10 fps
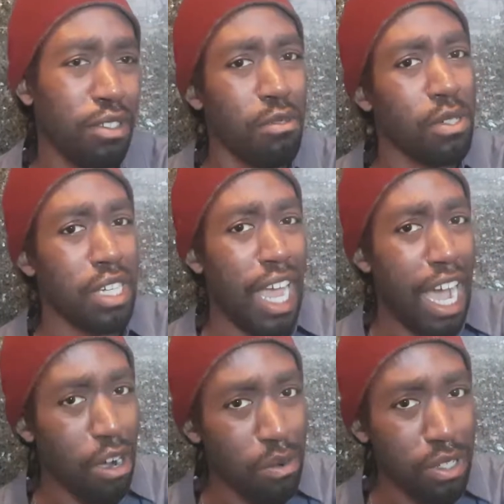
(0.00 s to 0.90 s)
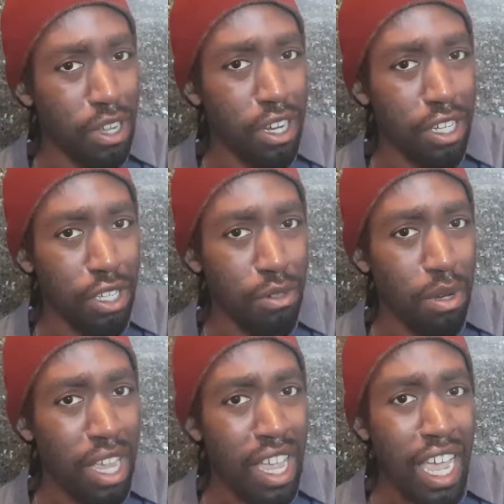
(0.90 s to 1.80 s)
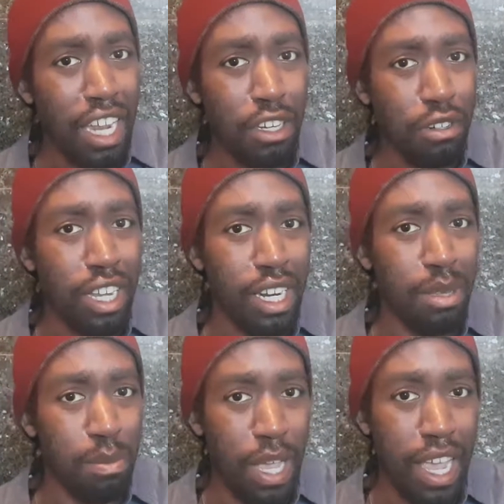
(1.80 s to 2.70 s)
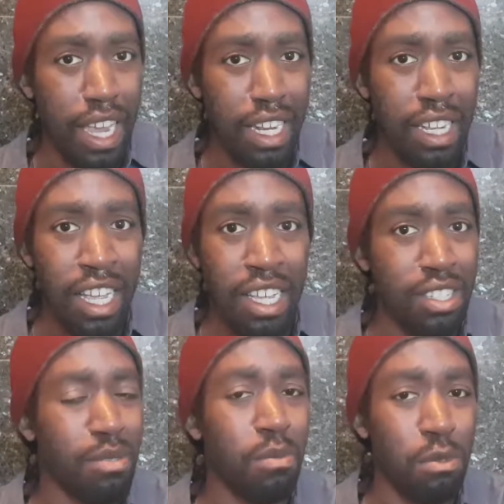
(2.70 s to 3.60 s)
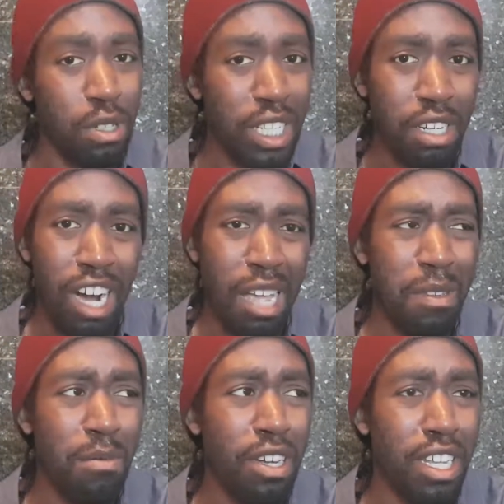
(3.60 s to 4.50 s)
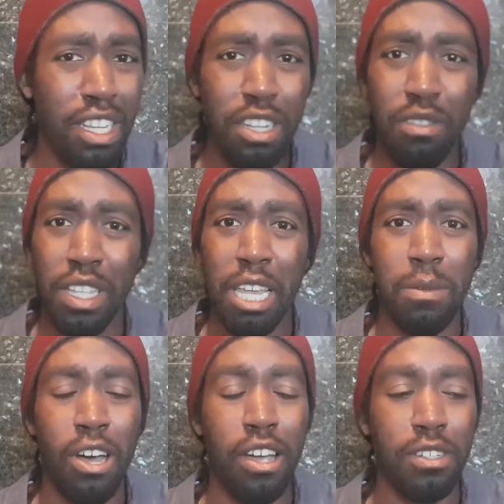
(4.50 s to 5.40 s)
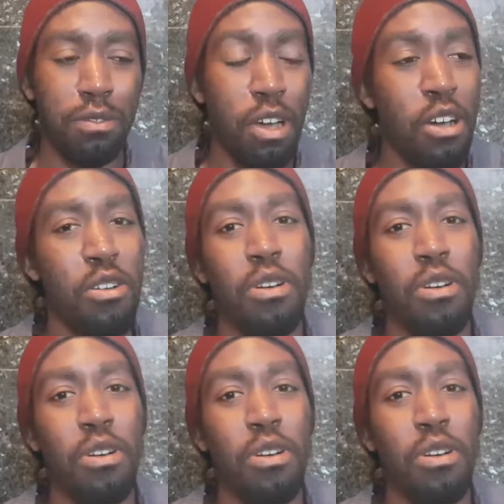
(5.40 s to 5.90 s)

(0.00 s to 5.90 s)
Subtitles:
so much hours on you, and you're getting paid some really crappy money, they keep talking to you,